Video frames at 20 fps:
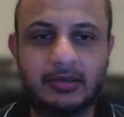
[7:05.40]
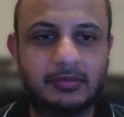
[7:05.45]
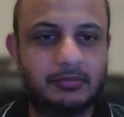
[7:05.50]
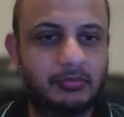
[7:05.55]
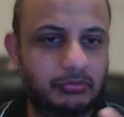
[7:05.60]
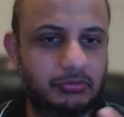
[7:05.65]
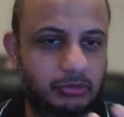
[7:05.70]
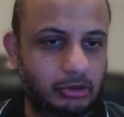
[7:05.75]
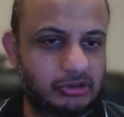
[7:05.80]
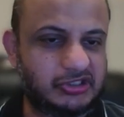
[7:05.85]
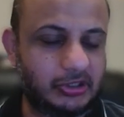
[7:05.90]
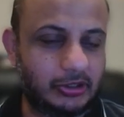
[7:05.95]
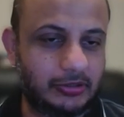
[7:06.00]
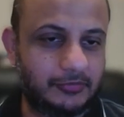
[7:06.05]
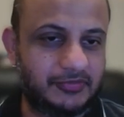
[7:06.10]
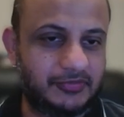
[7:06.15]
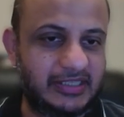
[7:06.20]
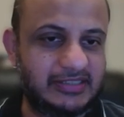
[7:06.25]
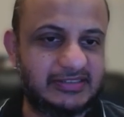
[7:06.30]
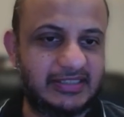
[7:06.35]
those sort
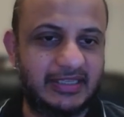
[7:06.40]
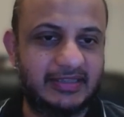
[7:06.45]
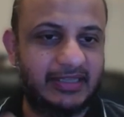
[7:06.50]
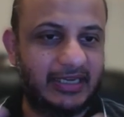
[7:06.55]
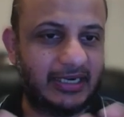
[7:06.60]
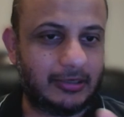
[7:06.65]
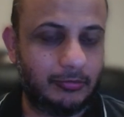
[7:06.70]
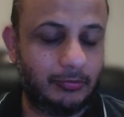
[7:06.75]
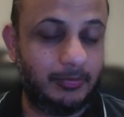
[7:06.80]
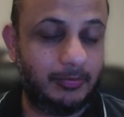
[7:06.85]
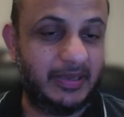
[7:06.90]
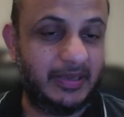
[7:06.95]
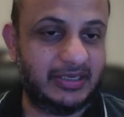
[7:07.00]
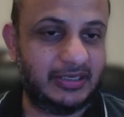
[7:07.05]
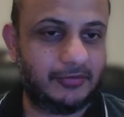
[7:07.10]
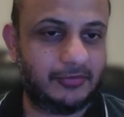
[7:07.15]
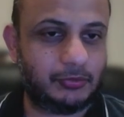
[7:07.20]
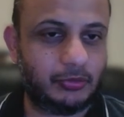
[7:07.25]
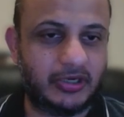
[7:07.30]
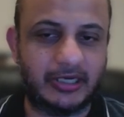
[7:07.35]
of things, and that will be
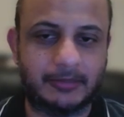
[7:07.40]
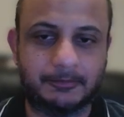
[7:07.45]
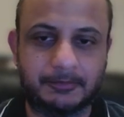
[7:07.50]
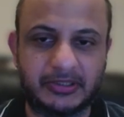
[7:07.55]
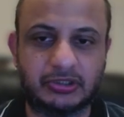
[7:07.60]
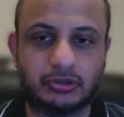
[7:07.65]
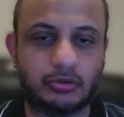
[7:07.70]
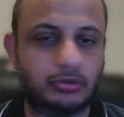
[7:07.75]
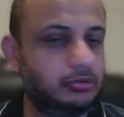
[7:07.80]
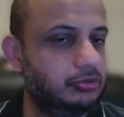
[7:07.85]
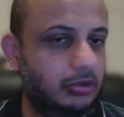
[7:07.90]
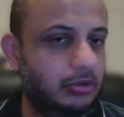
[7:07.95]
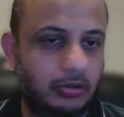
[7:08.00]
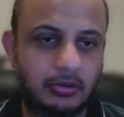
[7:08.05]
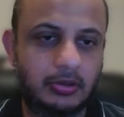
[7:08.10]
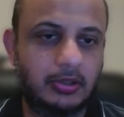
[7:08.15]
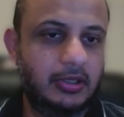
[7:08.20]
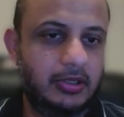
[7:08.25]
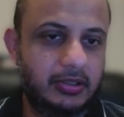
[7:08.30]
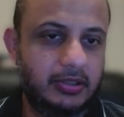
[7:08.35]
enough to get me through.
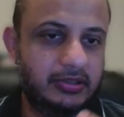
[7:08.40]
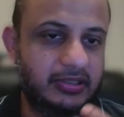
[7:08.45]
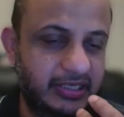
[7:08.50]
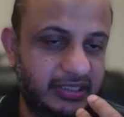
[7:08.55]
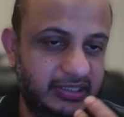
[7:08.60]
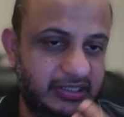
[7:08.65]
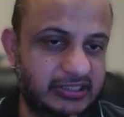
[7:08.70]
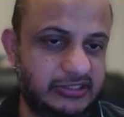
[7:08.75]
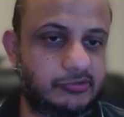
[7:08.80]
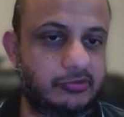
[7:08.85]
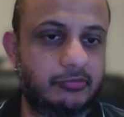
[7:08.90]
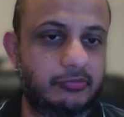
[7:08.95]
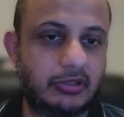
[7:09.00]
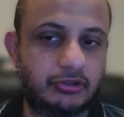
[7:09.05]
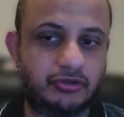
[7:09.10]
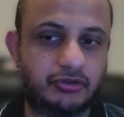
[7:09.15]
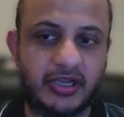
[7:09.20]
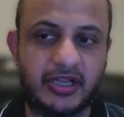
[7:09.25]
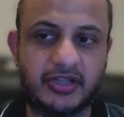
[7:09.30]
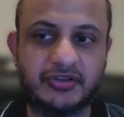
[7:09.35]
No, the industry will
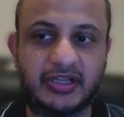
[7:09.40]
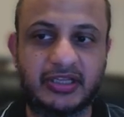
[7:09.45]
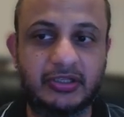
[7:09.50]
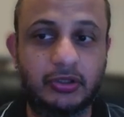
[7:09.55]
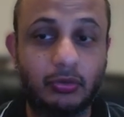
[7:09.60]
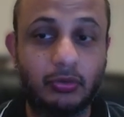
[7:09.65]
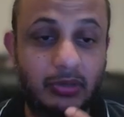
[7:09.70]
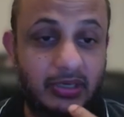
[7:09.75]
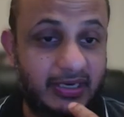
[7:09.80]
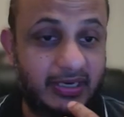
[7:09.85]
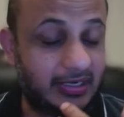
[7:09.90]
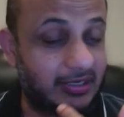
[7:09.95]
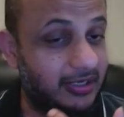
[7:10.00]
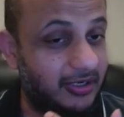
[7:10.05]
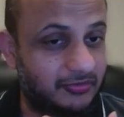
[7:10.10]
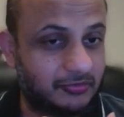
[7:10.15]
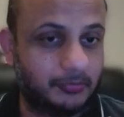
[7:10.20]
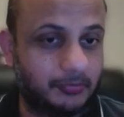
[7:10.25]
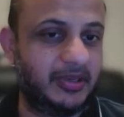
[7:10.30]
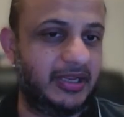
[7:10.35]
change and you will get
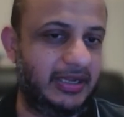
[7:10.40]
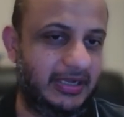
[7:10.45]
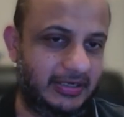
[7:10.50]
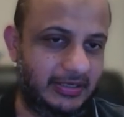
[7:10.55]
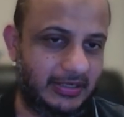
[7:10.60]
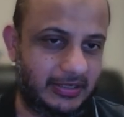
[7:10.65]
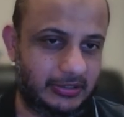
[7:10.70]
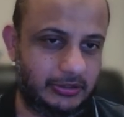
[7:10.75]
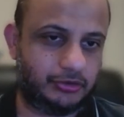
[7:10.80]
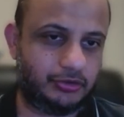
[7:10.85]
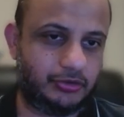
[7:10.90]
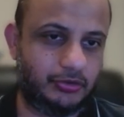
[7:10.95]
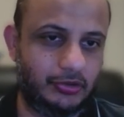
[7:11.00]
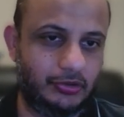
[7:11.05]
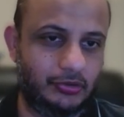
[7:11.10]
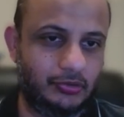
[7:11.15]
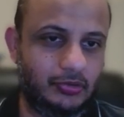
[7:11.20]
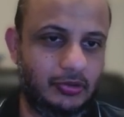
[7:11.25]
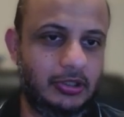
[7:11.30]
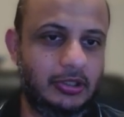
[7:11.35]
left behind, I can assure
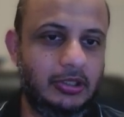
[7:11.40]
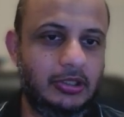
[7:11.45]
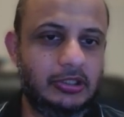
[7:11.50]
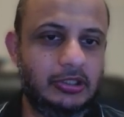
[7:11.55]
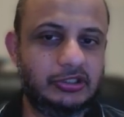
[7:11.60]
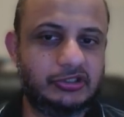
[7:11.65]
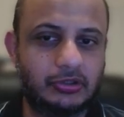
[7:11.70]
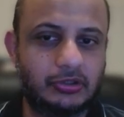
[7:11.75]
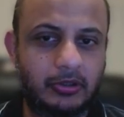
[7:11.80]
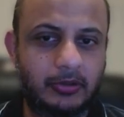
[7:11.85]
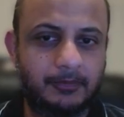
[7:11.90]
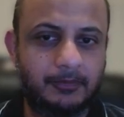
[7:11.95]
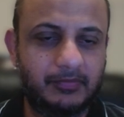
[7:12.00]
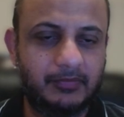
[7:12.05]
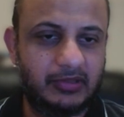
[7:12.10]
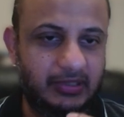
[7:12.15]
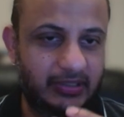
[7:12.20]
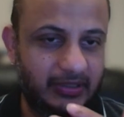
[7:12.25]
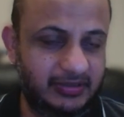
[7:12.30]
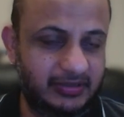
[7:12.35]
you. So
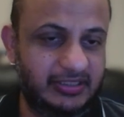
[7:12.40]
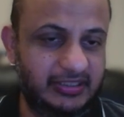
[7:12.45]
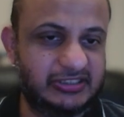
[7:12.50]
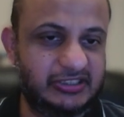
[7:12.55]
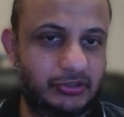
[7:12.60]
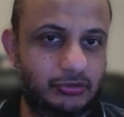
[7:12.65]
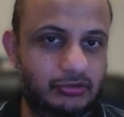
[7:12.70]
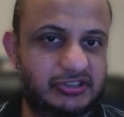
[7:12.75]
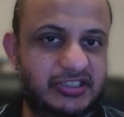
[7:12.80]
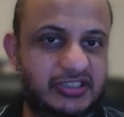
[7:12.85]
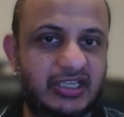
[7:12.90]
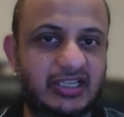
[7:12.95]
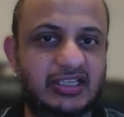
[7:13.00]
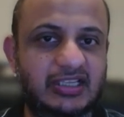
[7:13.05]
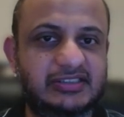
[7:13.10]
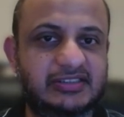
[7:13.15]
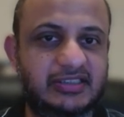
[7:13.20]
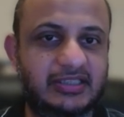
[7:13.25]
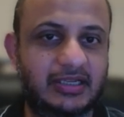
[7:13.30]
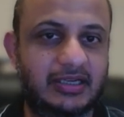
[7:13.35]
learn these new
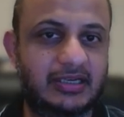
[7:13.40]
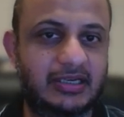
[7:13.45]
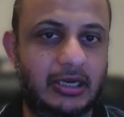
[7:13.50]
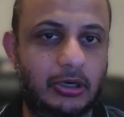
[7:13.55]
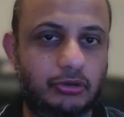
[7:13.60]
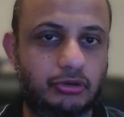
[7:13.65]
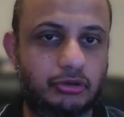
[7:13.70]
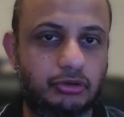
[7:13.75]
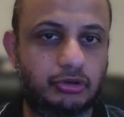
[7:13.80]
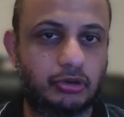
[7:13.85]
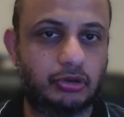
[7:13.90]
skills, learn how to talk